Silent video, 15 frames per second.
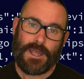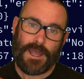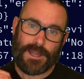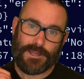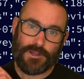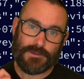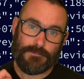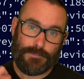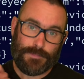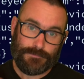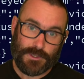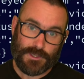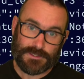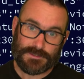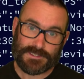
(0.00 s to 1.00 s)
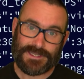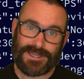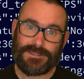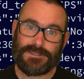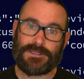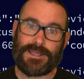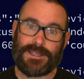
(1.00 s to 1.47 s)
and you can use
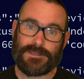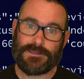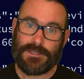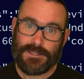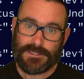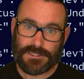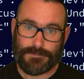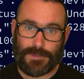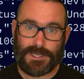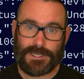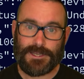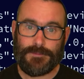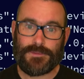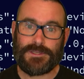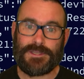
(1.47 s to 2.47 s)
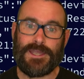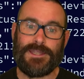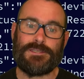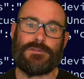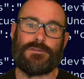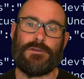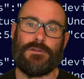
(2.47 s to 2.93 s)
standard in to pipe the
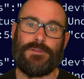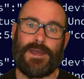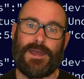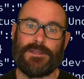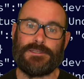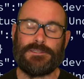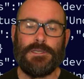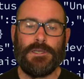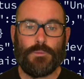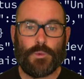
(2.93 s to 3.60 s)
data through that,